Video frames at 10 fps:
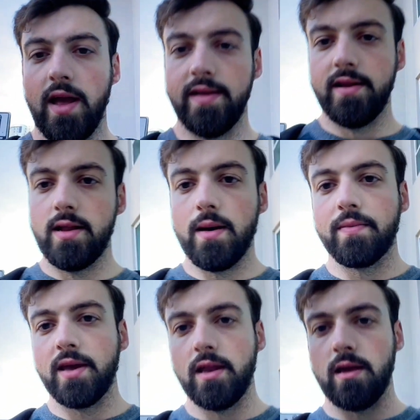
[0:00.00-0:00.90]
ended
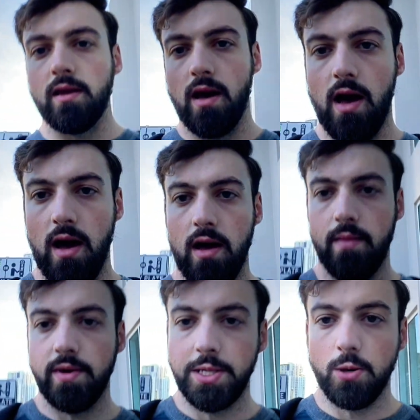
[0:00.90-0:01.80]
up getting
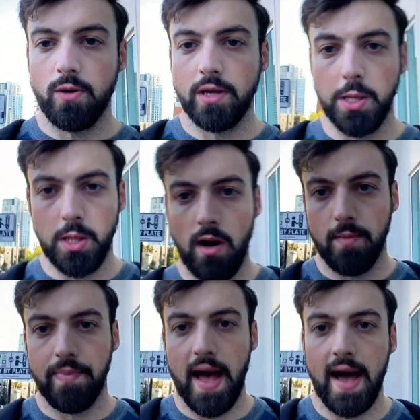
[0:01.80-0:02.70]
a majority
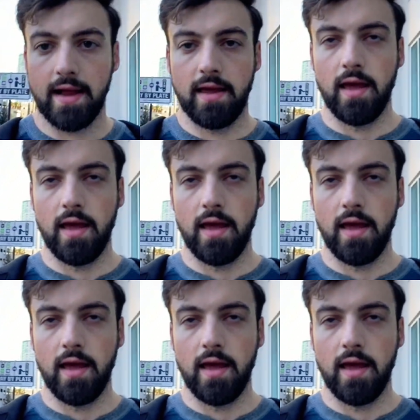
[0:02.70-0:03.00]
share back